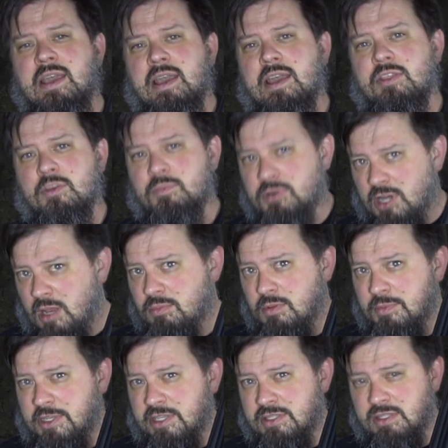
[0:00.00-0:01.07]
And the problem
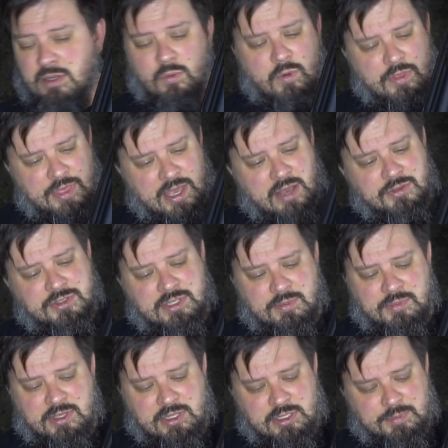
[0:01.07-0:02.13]
is that without
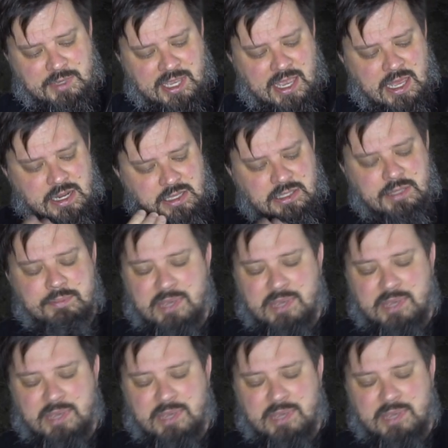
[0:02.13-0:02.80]
something that's mechanically